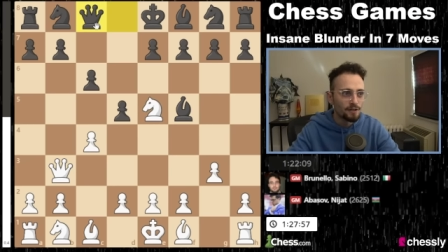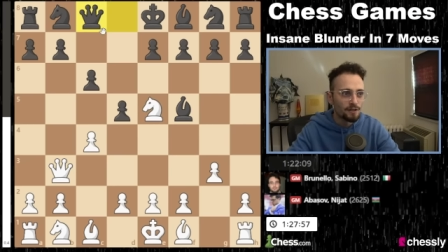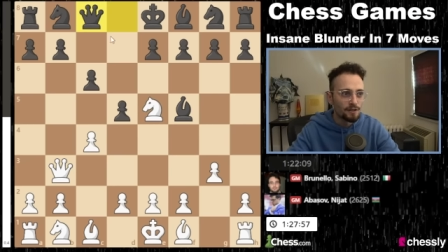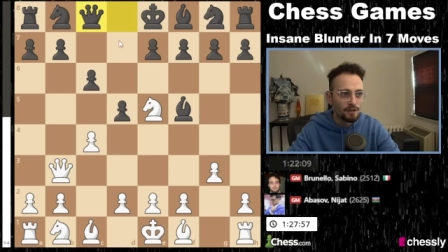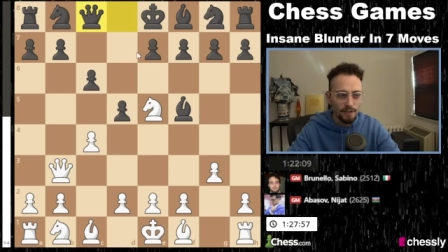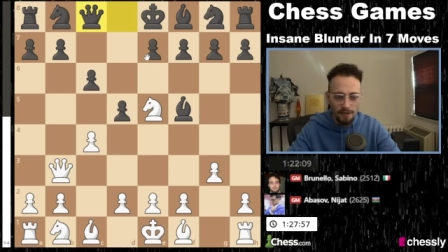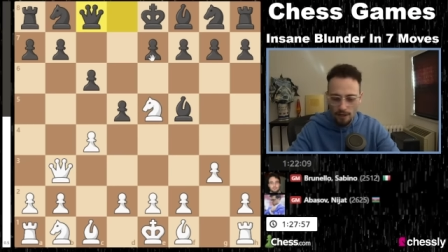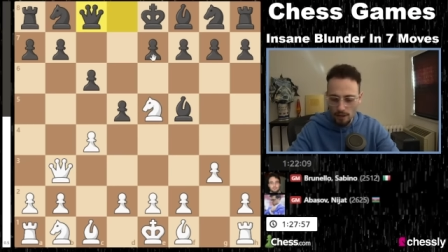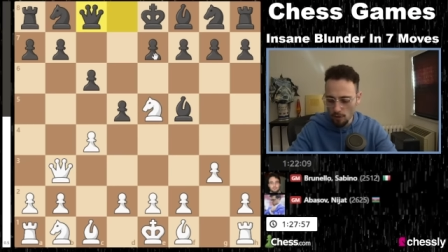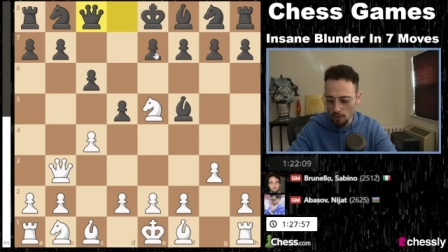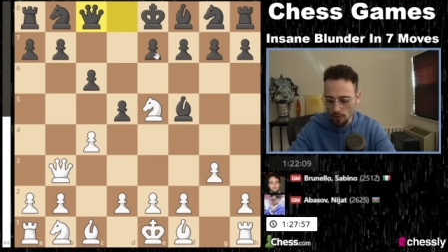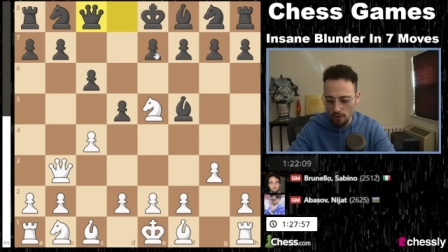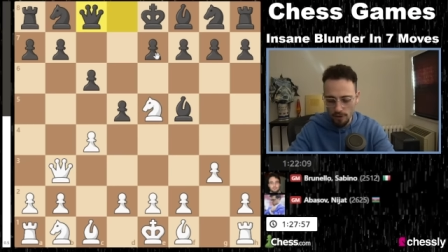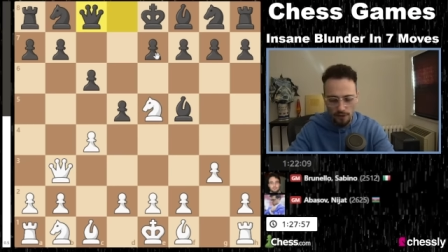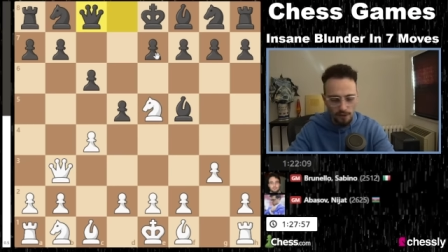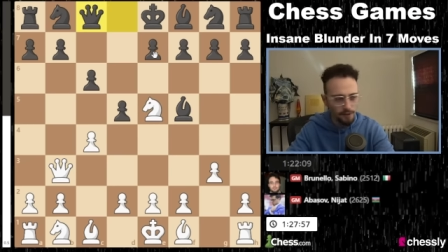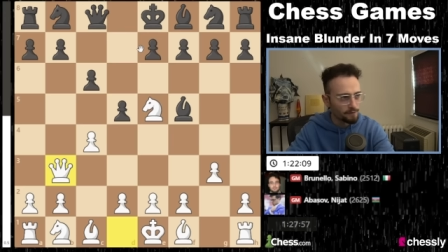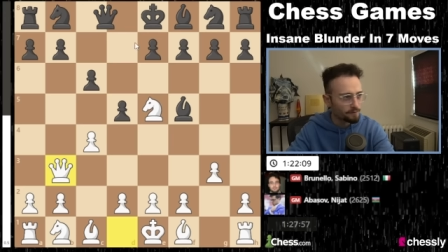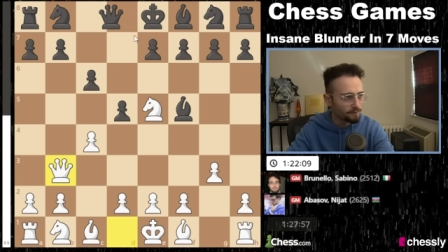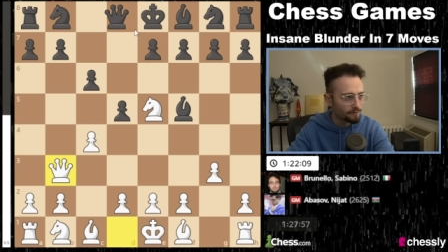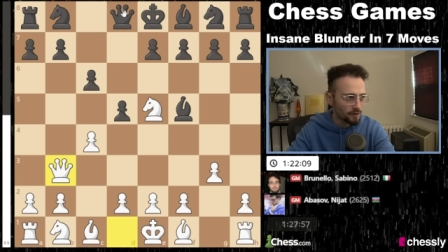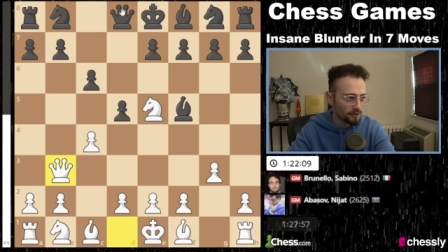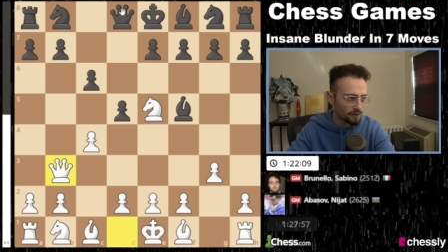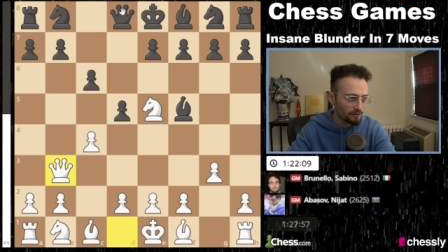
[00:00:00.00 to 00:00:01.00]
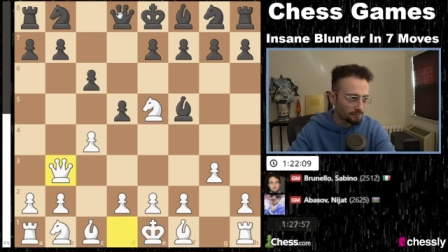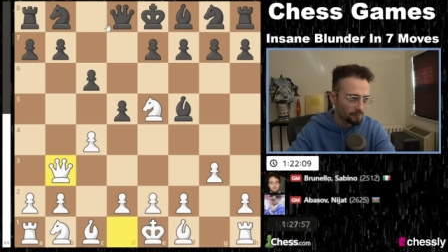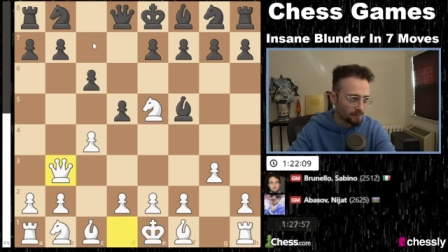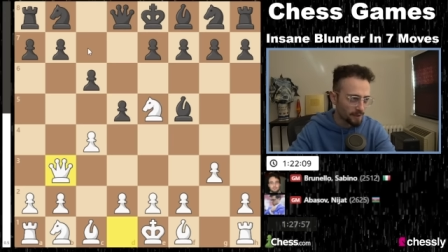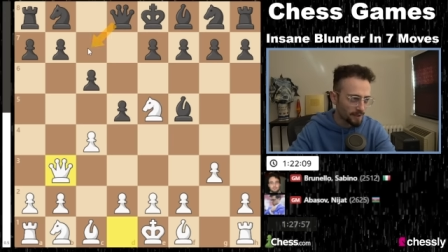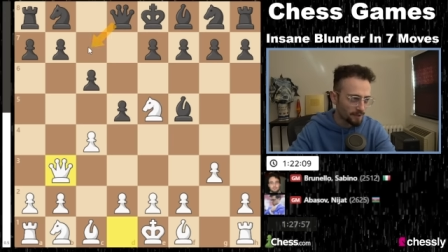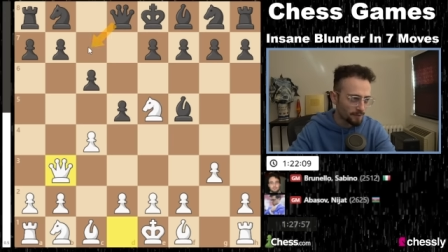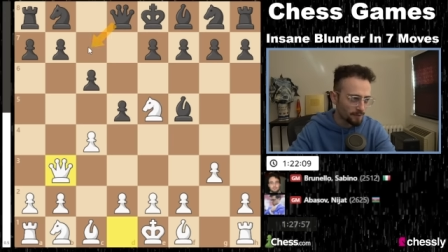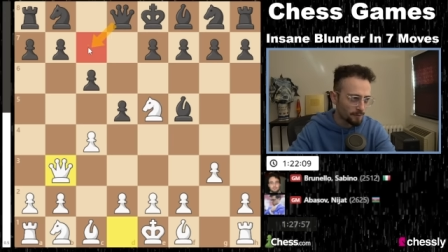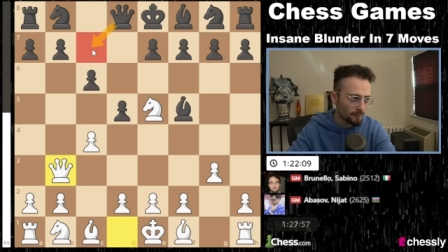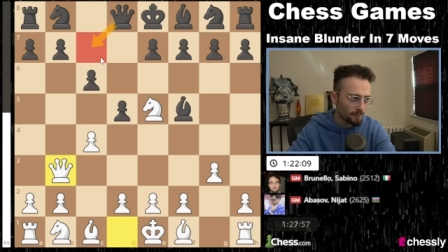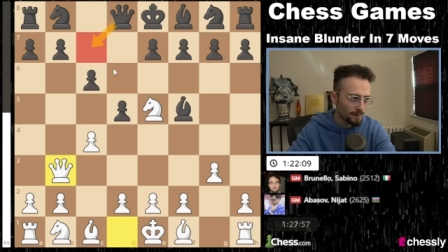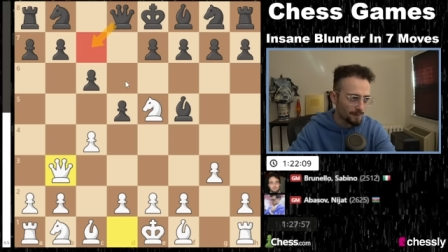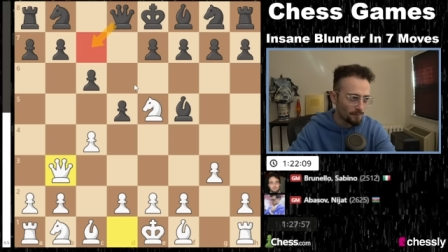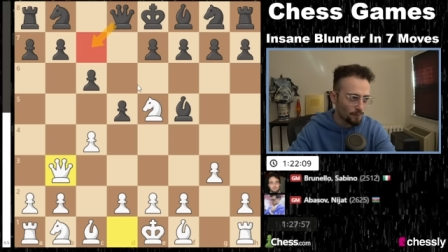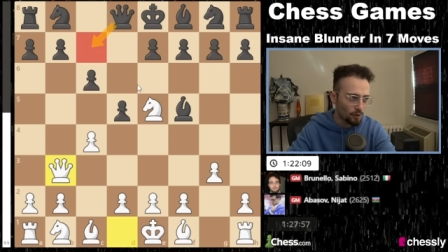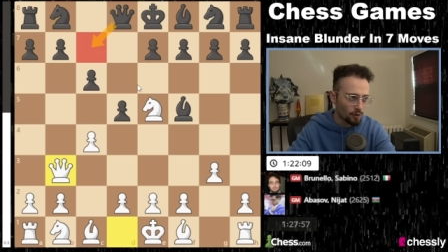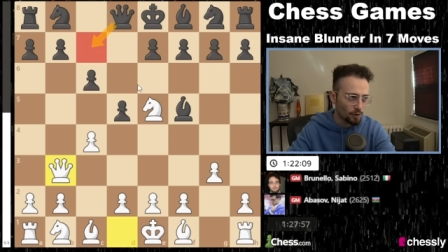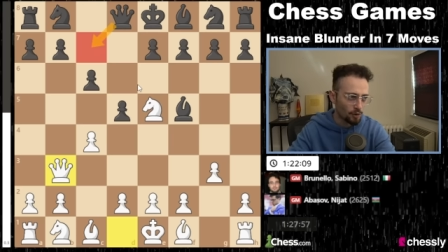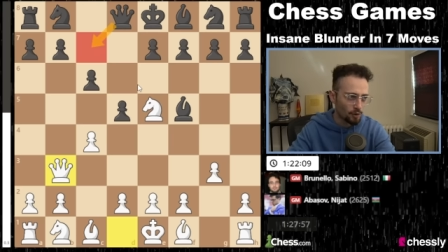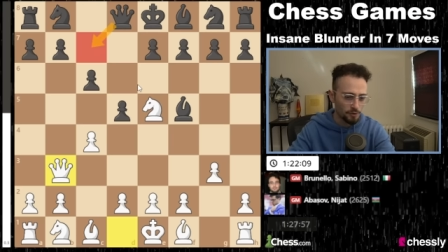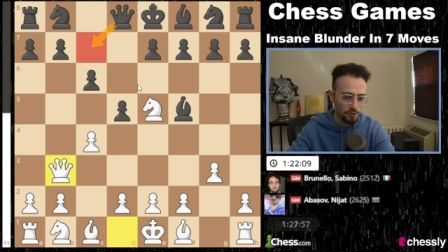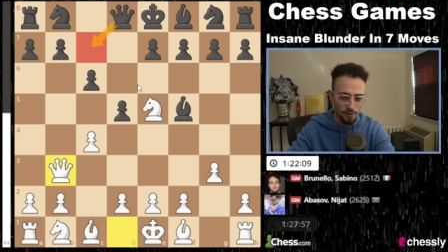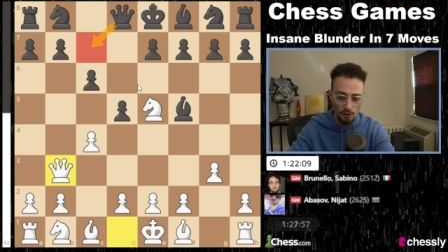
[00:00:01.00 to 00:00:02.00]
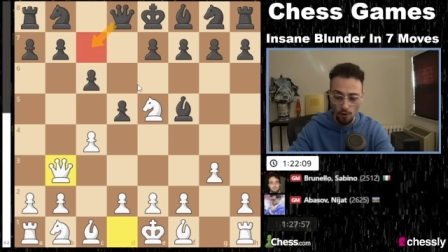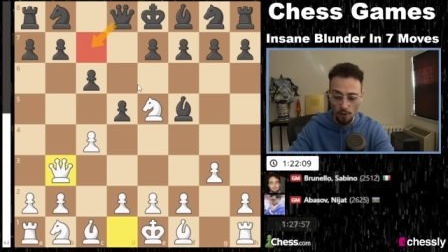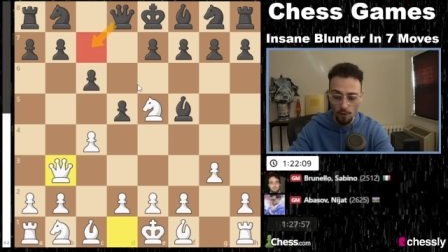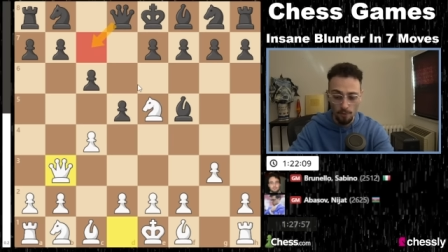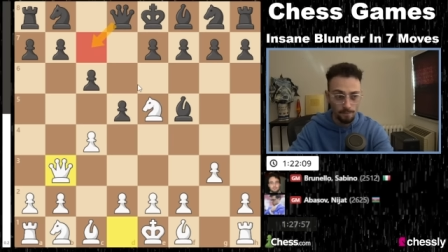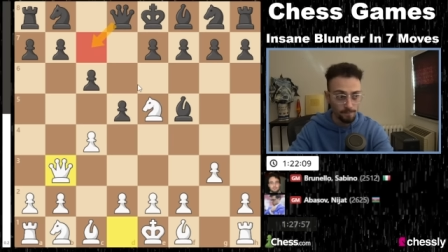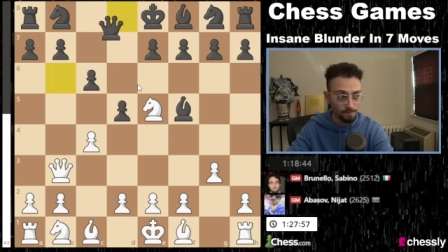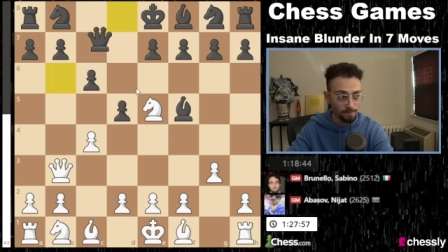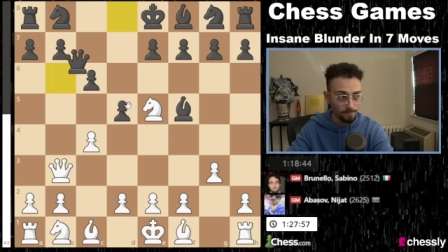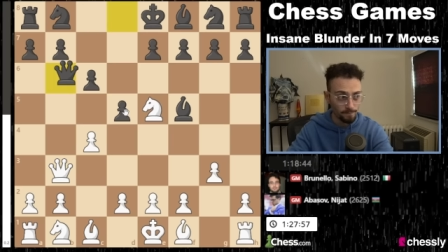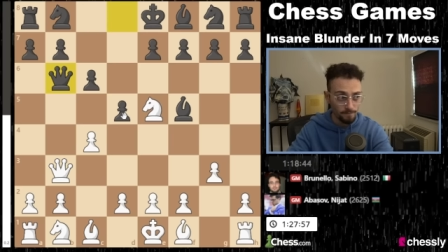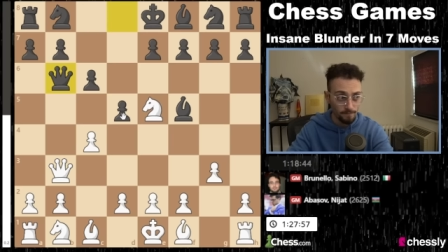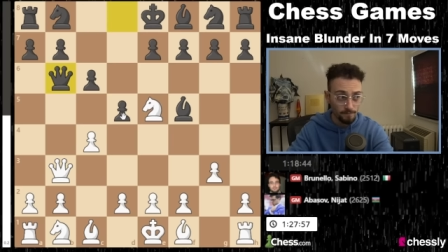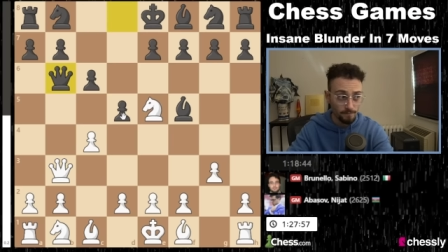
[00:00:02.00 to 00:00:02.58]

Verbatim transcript: You know, could have could have played a little bit more close to home.